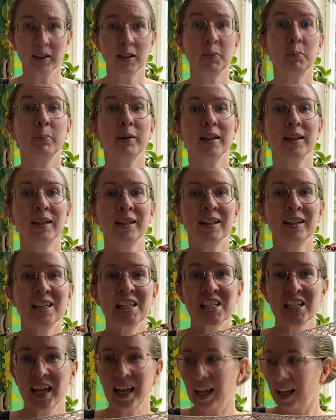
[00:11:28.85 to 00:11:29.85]
the
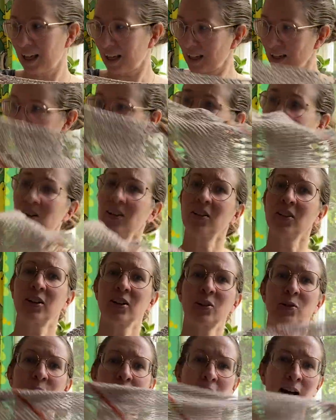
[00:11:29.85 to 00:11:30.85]
beach and on the
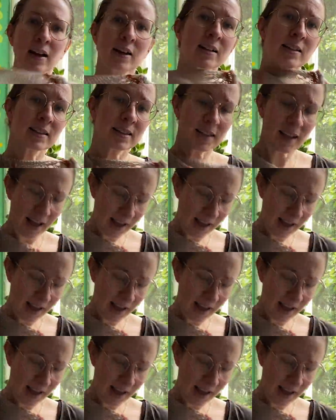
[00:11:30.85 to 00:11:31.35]
grass,